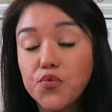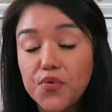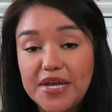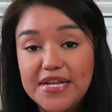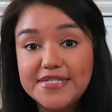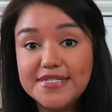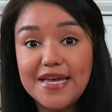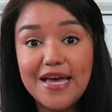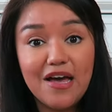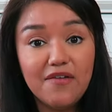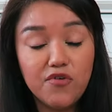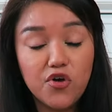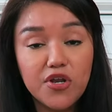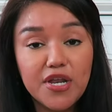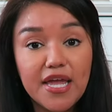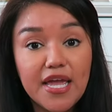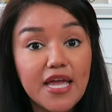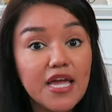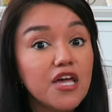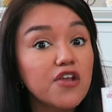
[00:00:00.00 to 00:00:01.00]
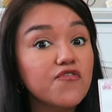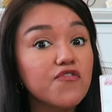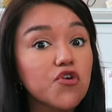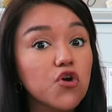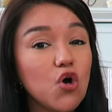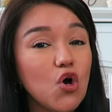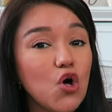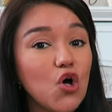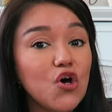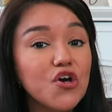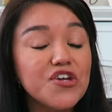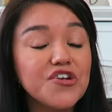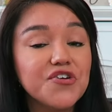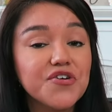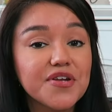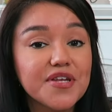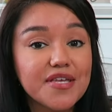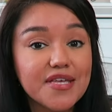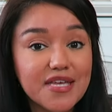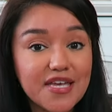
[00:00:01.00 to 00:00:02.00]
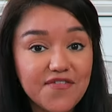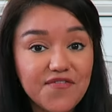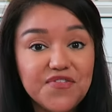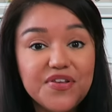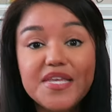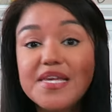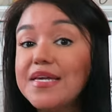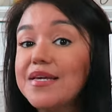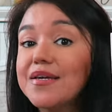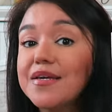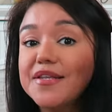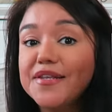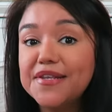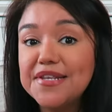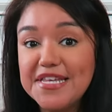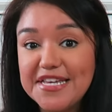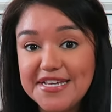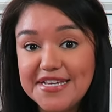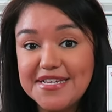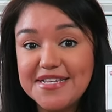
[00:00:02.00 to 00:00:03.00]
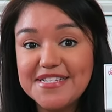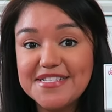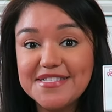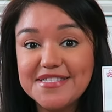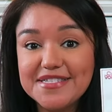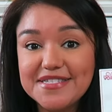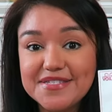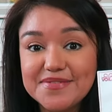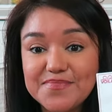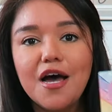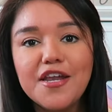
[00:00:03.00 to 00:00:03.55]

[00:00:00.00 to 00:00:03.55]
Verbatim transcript: great to have on hand for all your gifting needs.